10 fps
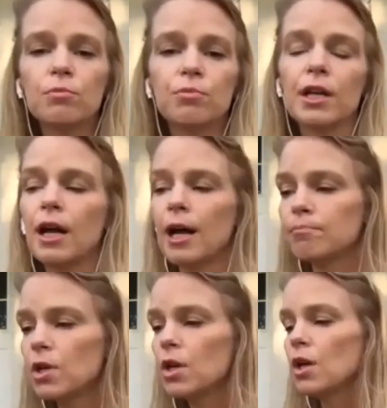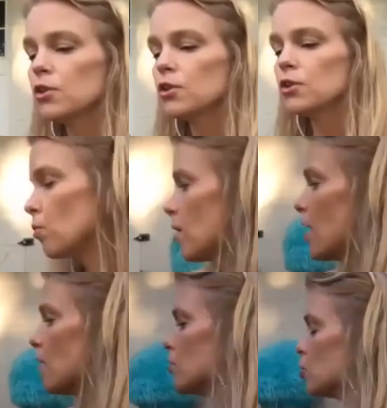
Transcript: But so wherever you